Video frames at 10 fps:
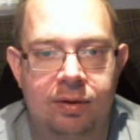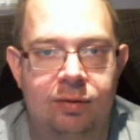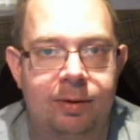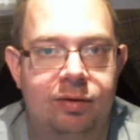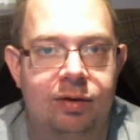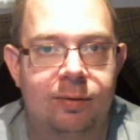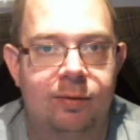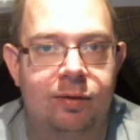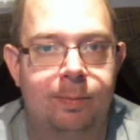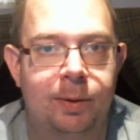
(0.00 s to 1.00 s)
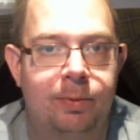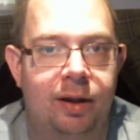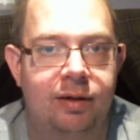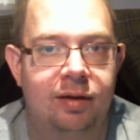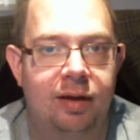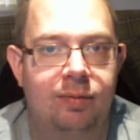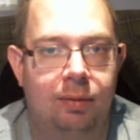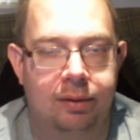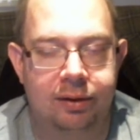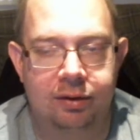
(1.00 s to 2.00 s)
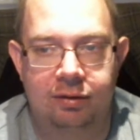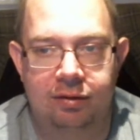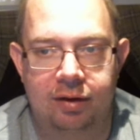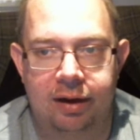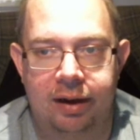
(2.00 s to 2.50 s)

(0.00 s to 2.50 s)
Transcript: especially to people like Dave Wallace,